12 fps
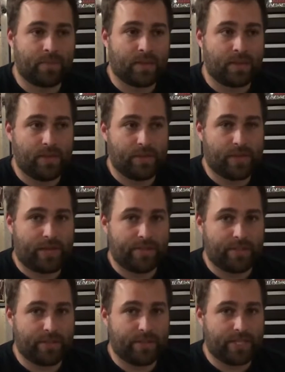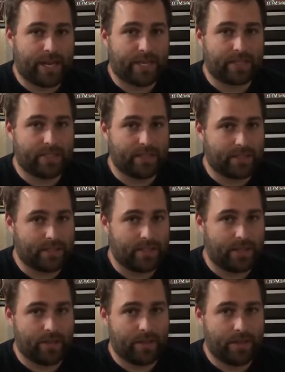You'll have to owe taxes on
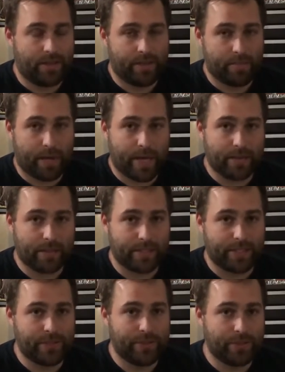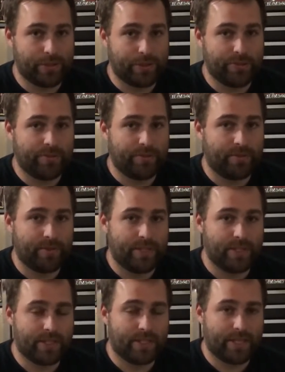that and the miles that you drove in
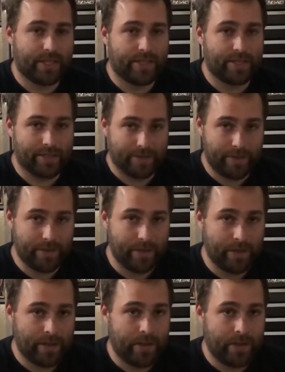the state that you're in.